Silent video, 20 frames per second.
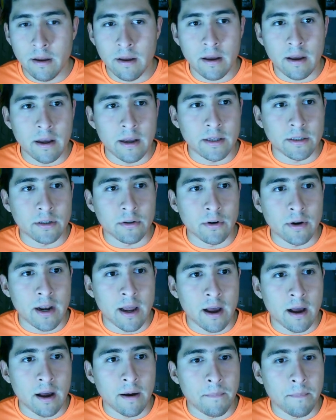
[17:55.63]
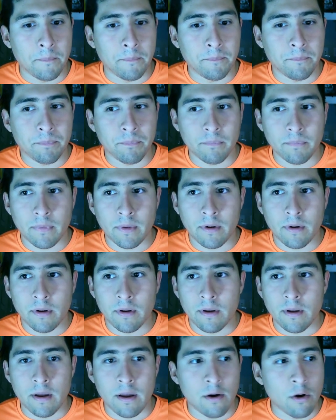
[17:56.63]
it's gonna
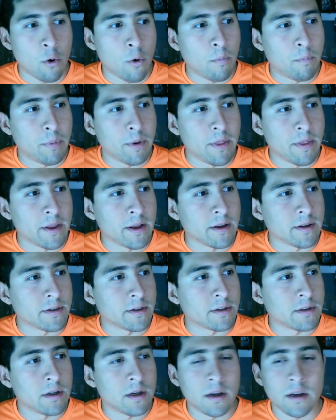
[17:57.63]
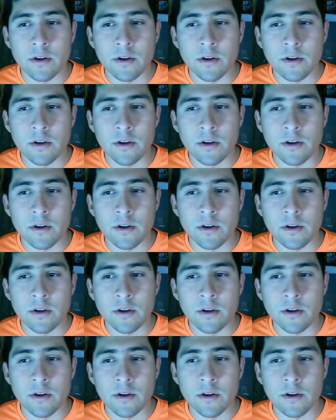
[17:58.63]
open this